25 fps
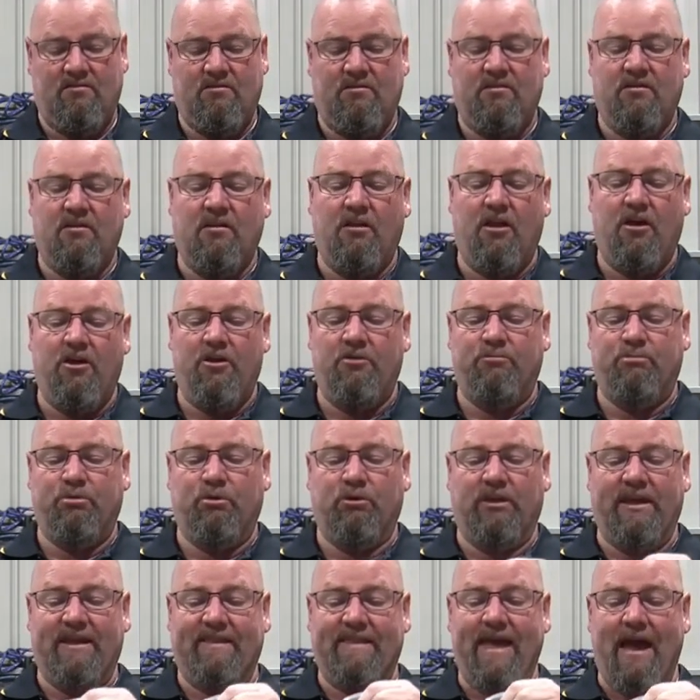the load
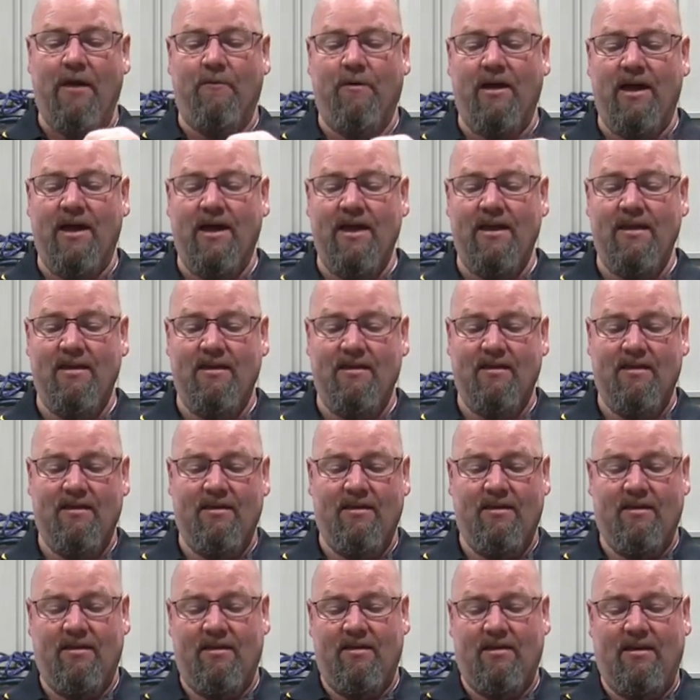pulling that way,
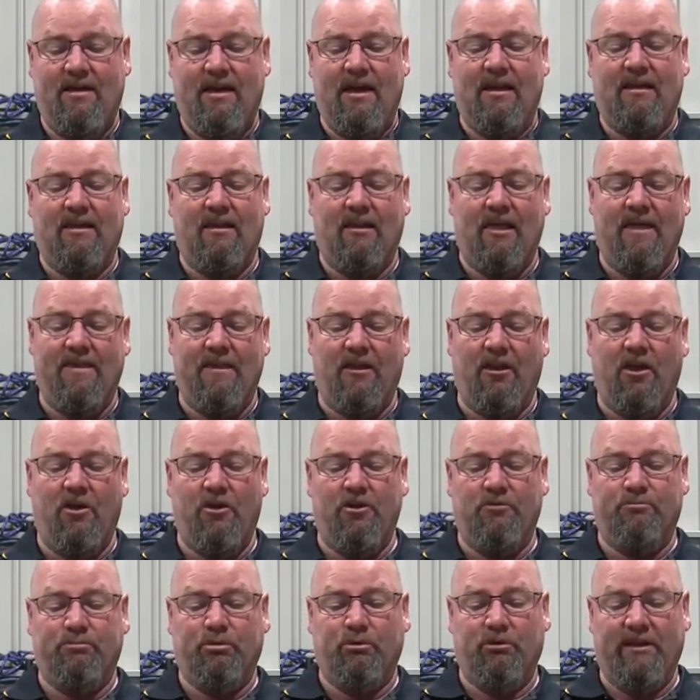and another
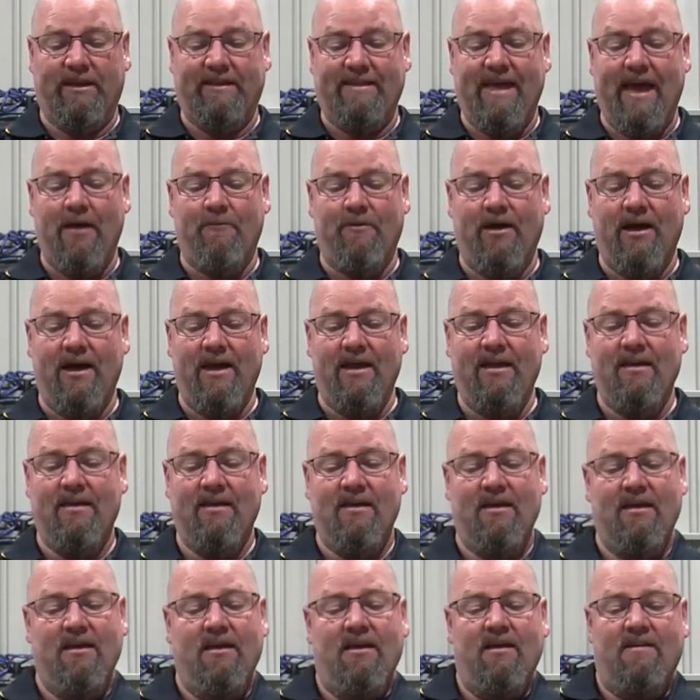load pulling that way,
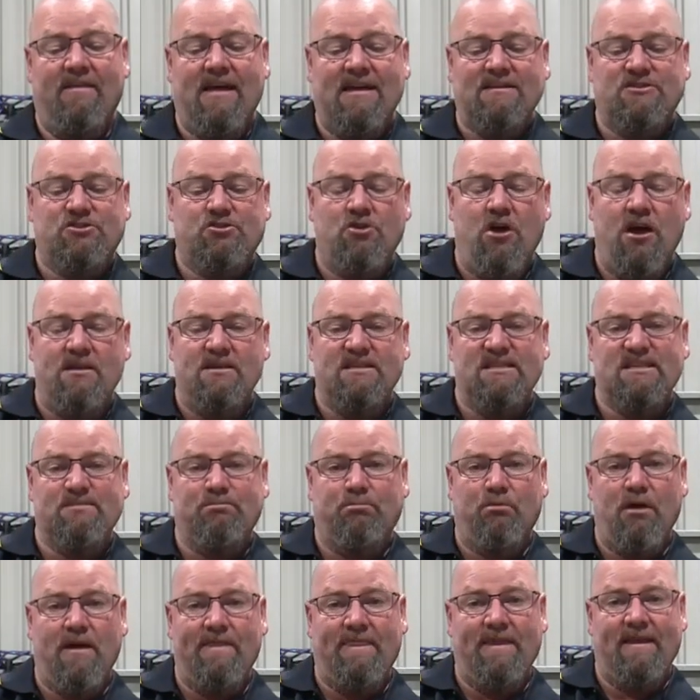that's trying to
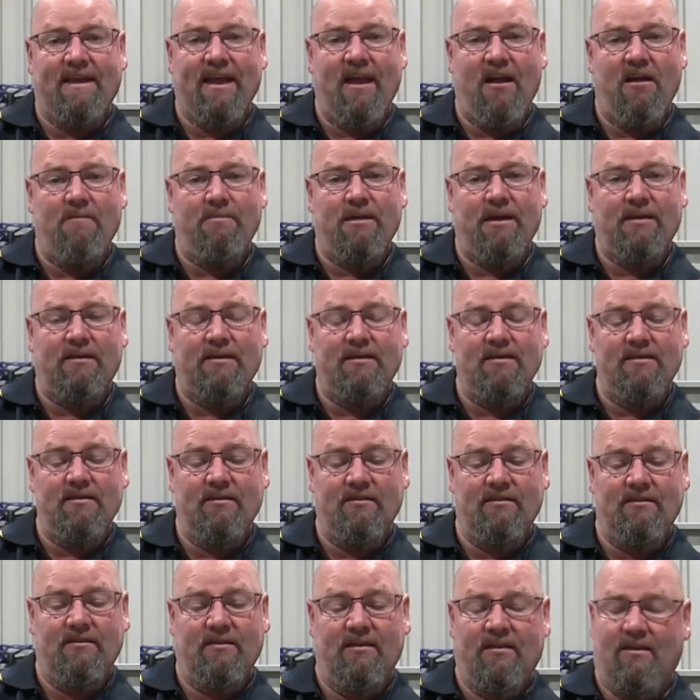spread the
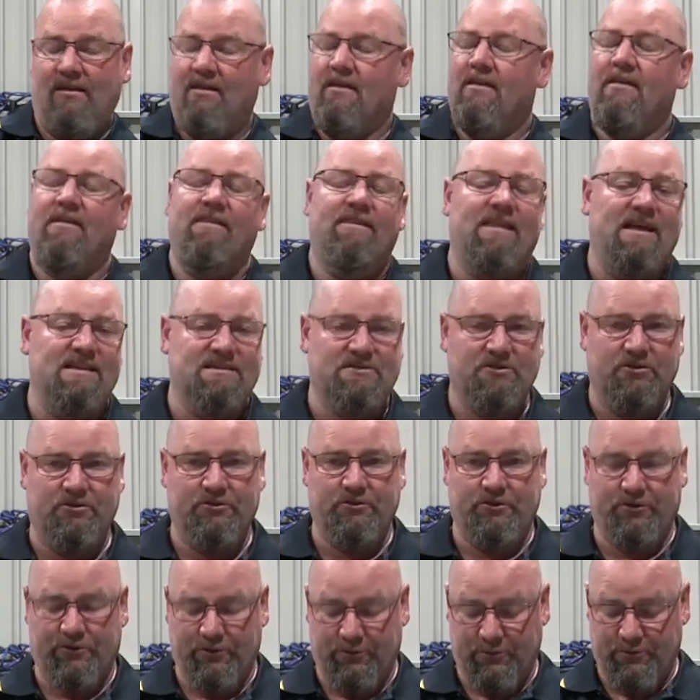carabiner, that's not
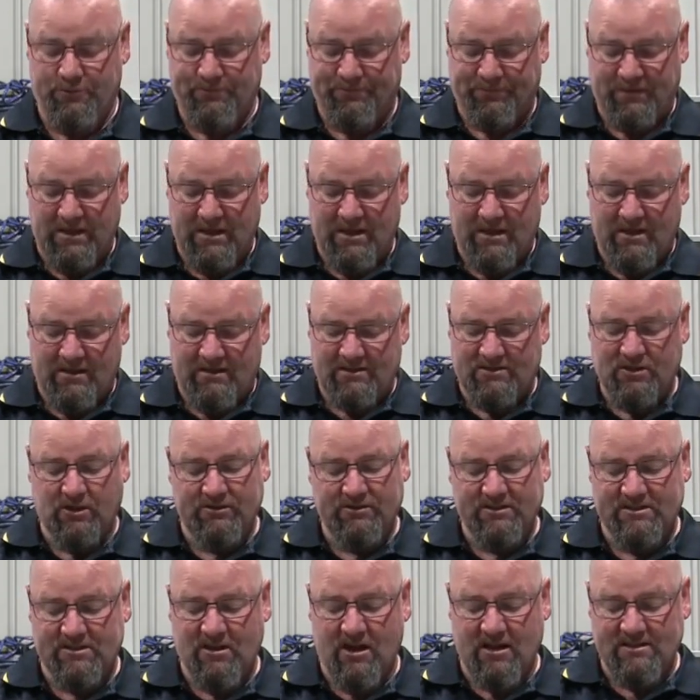good at all. It's not
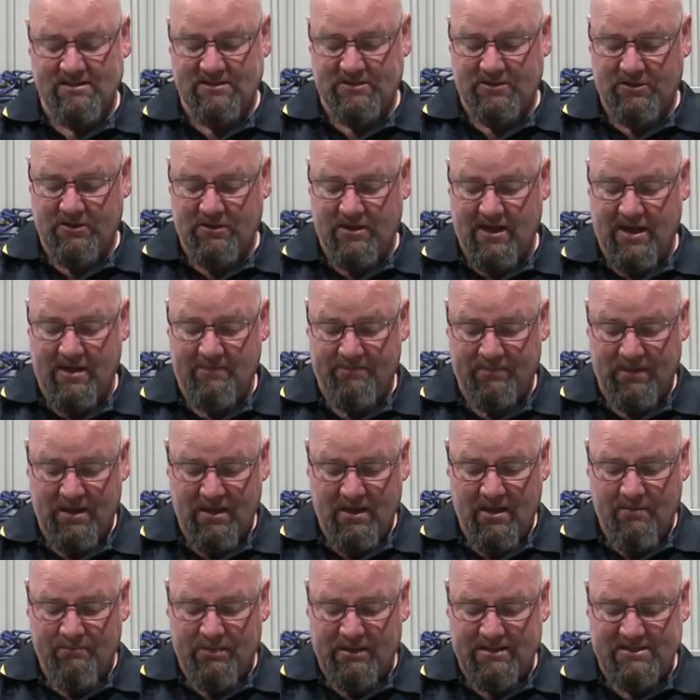designed to do
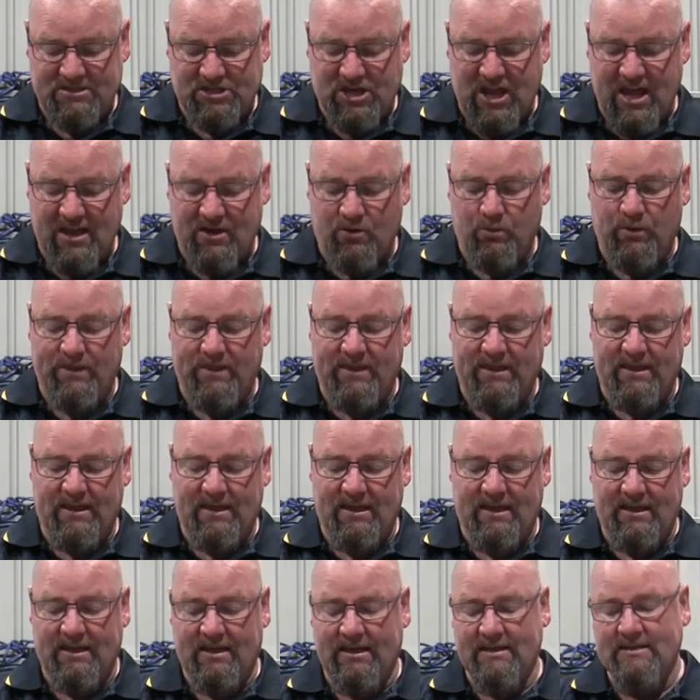that. But check with
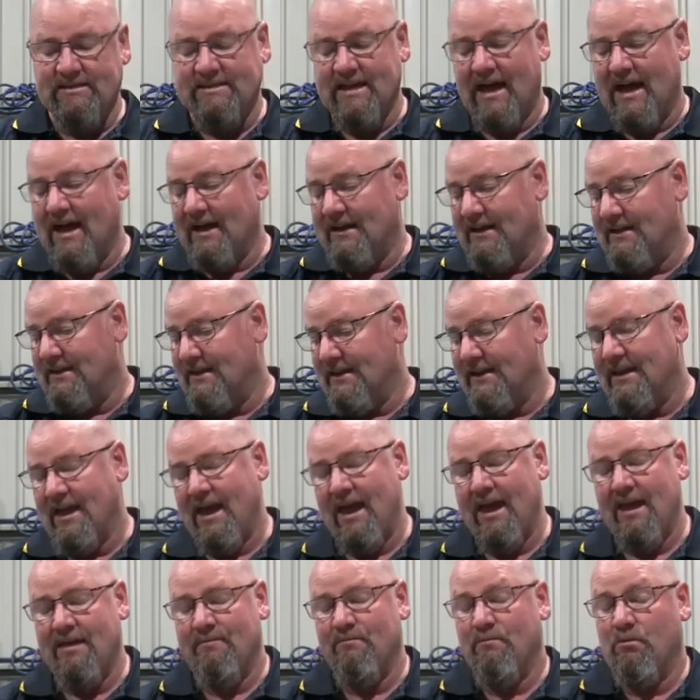the data that
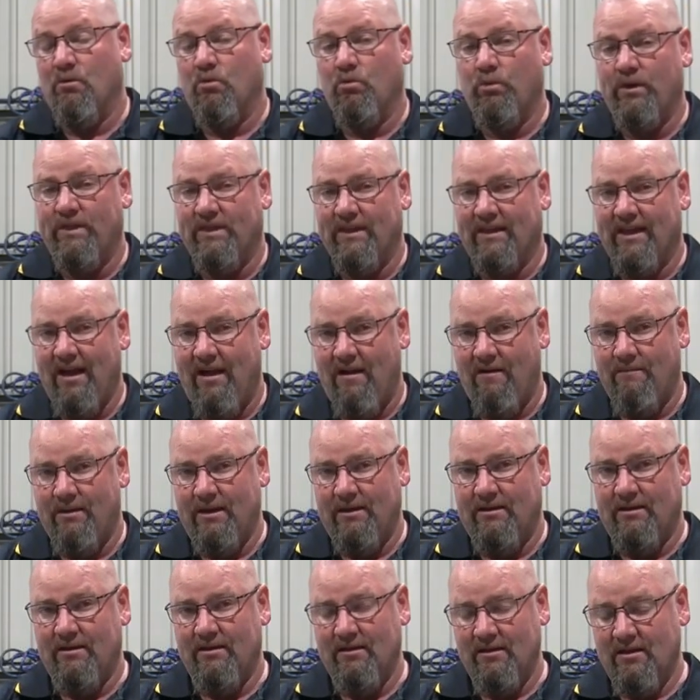came with the
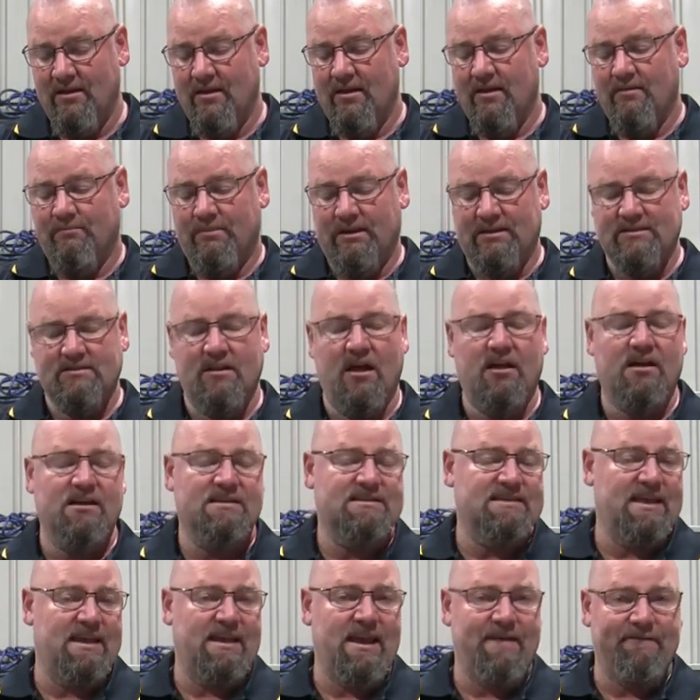carabiner, because like I
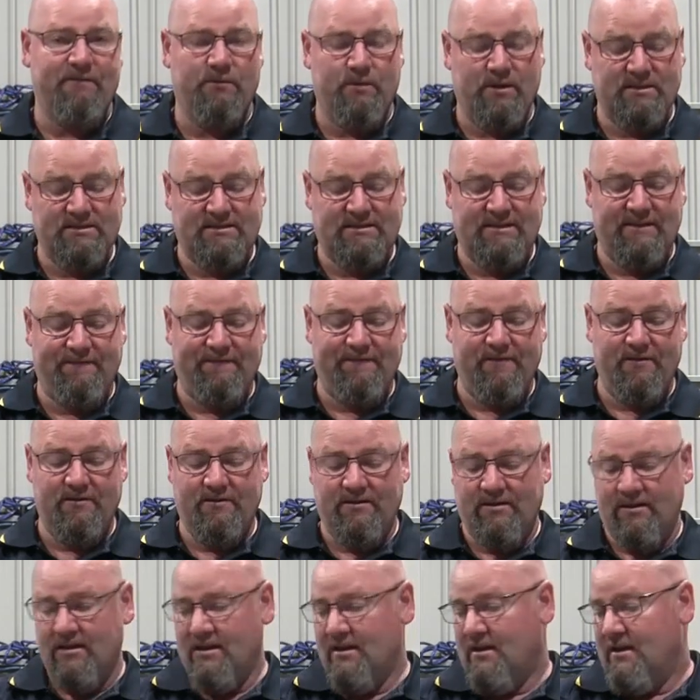said, everyone's
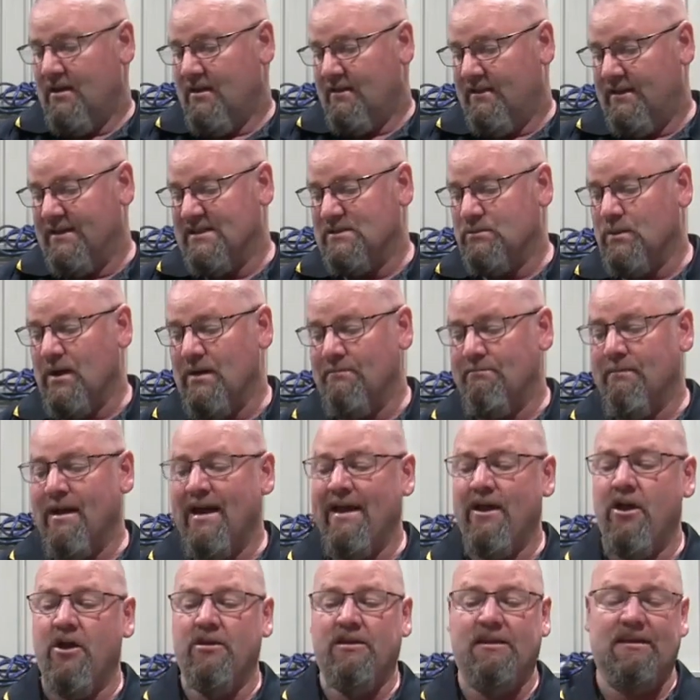different. This one
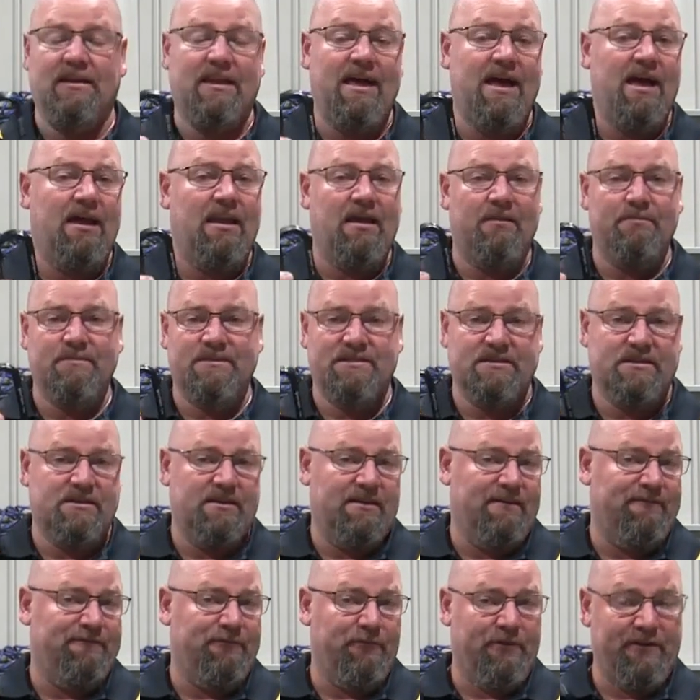may only allow up
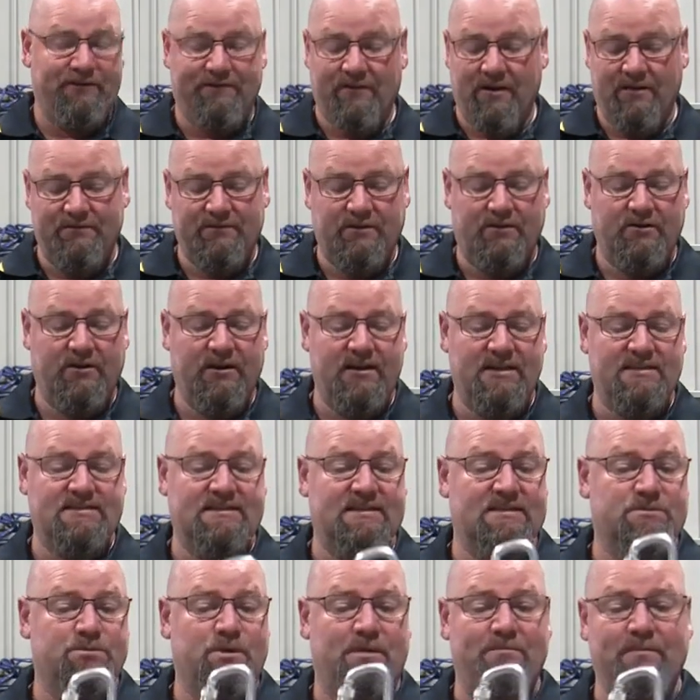to 45 degrees,
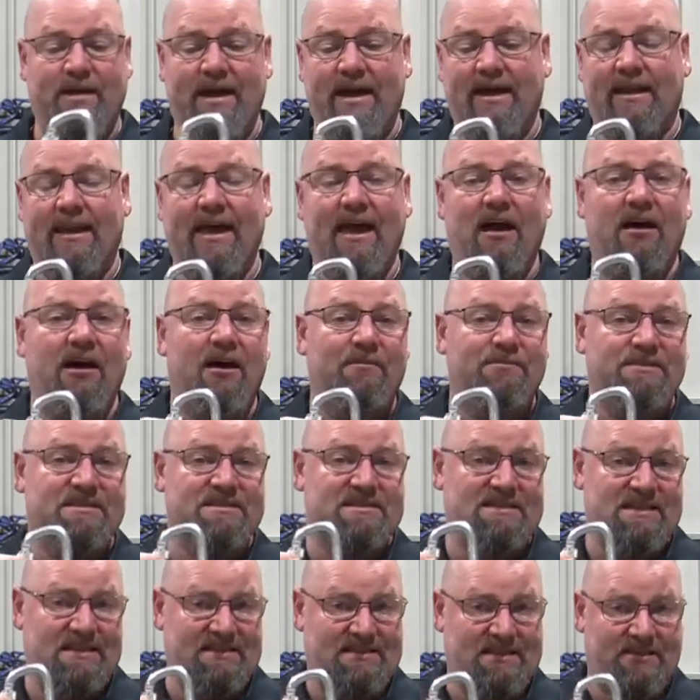this one may allow up to
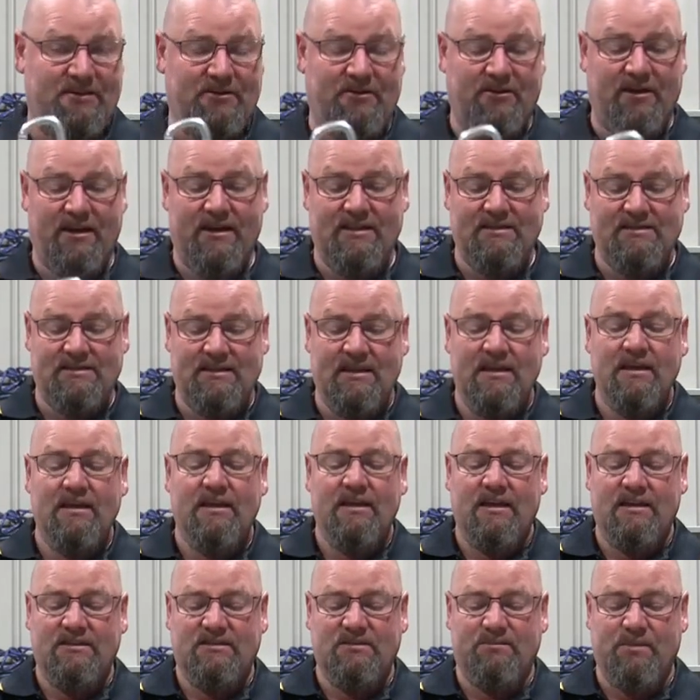60 degrees.
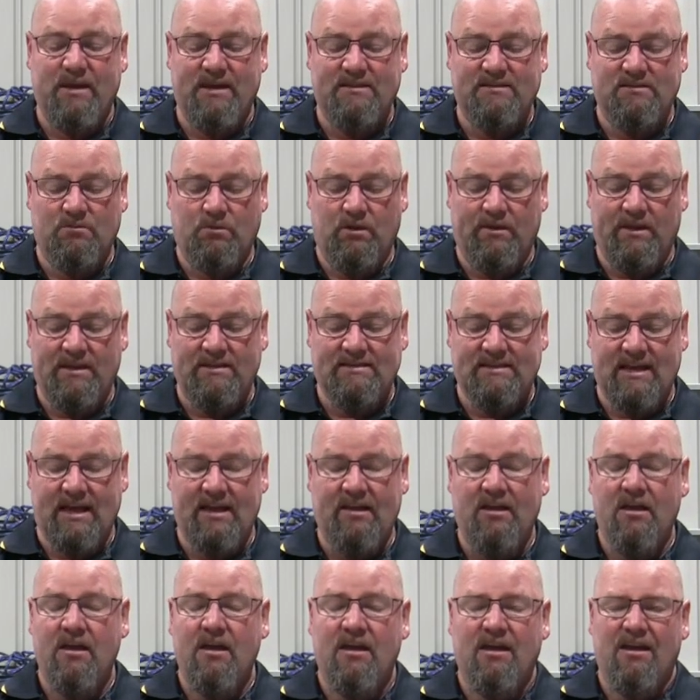It depends on what they
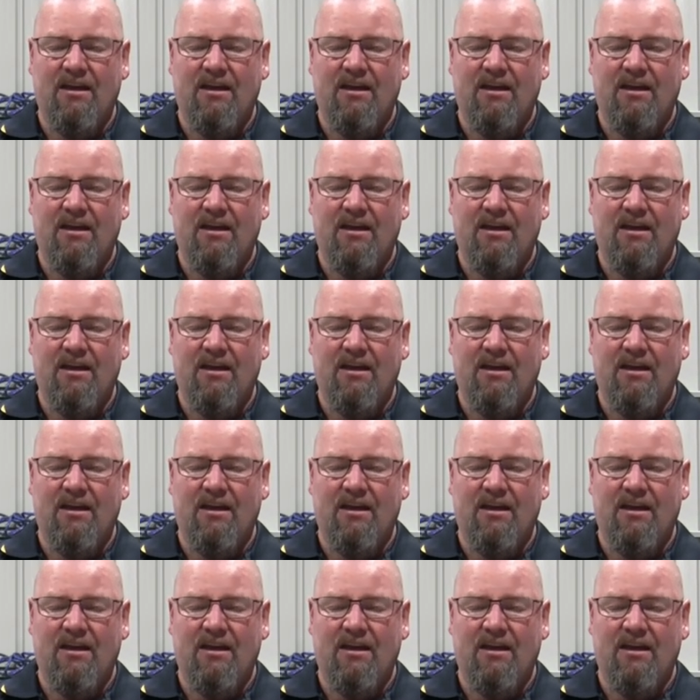say.